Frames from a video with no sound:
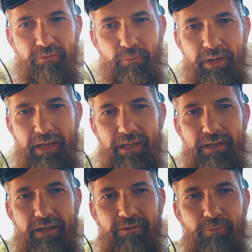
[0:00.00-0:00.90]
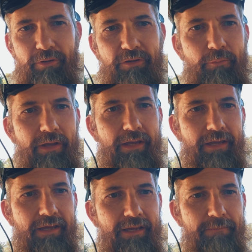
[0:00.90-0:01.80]
for me is going to
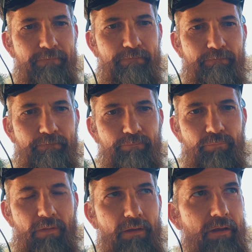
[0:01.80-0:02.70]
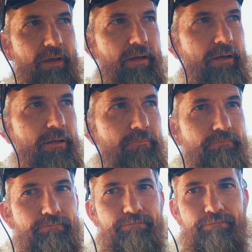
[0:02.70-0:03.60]
be
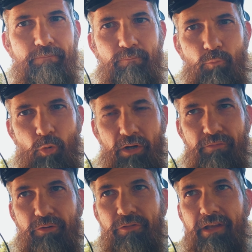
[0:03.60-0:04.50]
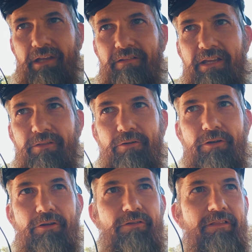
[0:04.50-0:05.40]
um, one of two things. Either
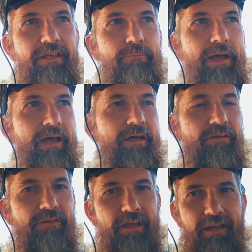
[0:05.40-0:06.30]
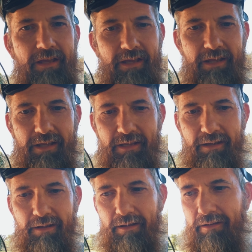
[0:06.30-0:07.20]
using them as a,
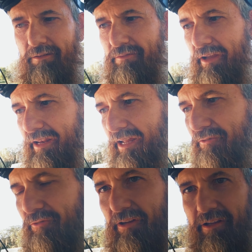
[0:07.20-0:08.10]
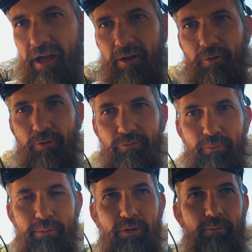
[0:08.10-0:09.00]
just like an extra set of goggles when
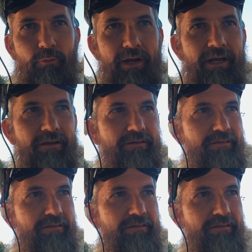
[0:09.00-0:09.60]
people come around.